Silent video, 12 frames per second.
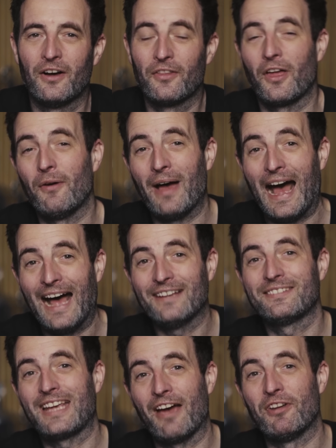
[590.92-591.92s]
Although,
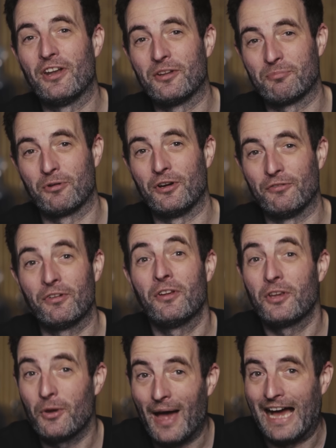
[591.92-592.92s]
as Kevin has proved,
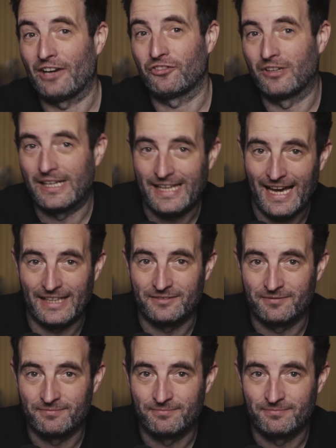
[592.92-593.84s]
you actually can.